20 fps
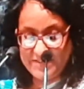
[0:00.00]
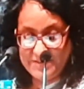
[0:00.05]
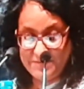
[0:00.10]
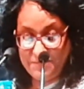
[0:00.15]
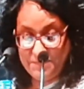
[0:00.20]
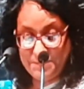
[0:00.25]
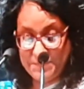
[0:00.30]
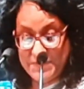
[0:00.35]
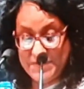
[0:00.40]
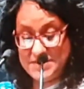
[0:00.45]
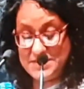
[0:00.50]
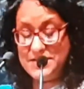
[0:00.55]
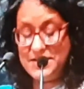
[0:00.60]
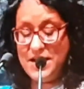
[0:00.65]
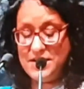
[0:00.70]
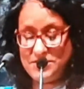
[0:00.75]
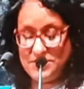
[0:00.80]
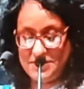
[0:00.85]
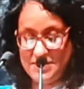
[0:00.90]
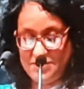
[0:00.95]

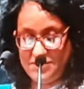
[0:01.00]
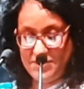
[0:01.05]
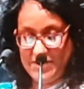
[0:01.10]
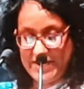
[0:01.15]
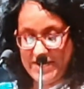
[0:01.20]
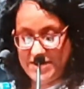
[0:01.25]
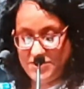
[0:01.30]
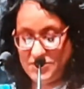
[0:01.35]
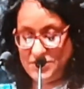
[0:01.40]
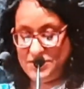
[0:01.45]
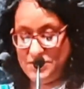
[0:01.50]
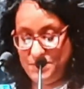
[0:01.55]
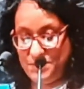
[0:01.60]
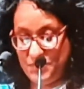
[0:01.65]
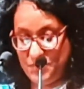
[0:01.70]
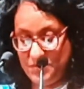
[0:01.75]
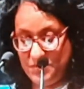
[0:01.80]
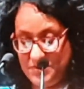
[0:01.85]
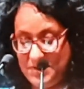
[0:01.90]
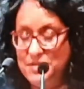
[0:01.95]
International Relations
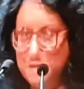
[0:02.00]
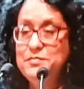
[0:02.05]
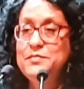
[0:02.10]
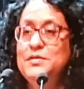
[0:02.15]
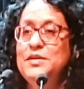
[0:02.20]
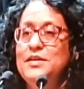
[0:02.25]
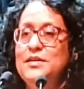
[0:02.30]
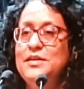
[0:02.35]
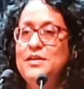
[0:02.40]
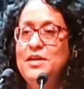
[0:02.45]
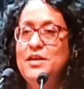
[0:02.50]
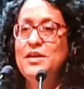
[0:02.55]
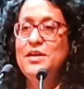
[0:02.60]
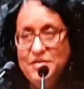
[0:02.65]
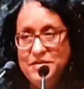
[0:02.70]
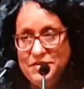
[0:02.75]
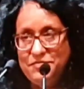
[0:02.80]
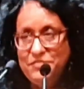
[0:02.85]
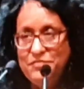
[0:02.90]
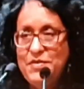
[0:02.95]
Program,
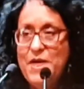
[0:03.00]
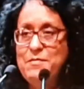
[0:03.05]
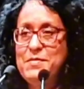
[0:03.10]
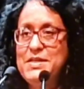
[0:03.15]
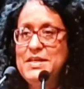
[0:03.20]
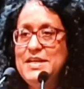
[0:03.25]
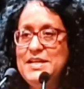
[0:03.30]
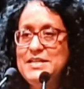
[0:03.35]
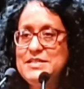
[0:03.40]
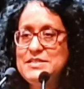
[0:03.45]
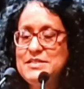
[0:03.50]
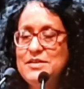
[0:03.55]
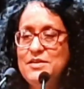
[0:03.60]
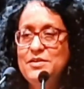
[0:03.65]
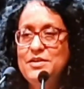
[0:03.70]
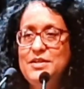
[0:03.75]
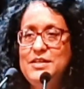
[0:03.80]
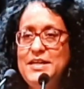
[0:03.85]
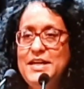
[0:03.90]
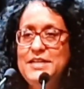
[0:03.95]

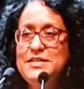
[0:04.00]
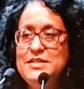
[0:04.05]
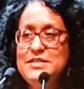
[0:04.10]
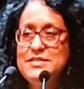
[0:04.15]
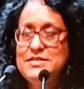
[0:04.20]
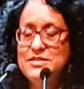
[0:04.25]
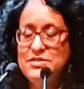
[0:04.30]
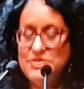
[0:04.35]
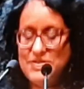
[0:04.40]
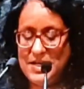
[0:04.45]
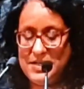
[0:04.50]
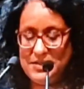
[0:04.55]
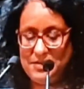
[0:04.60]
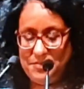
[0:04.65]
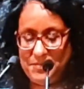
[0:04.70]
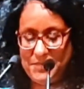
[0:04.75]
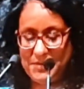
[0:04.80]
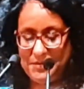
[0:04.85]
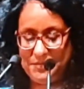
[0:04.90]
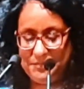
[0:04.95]
families, ladies and
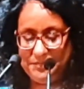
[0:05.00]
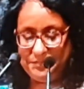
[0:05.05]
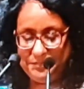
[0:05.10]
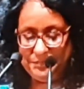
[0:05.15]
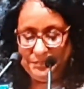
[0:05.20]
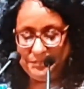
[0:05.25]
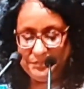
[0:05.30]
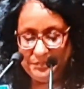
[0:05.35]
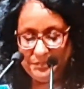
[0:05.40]
gentlemen.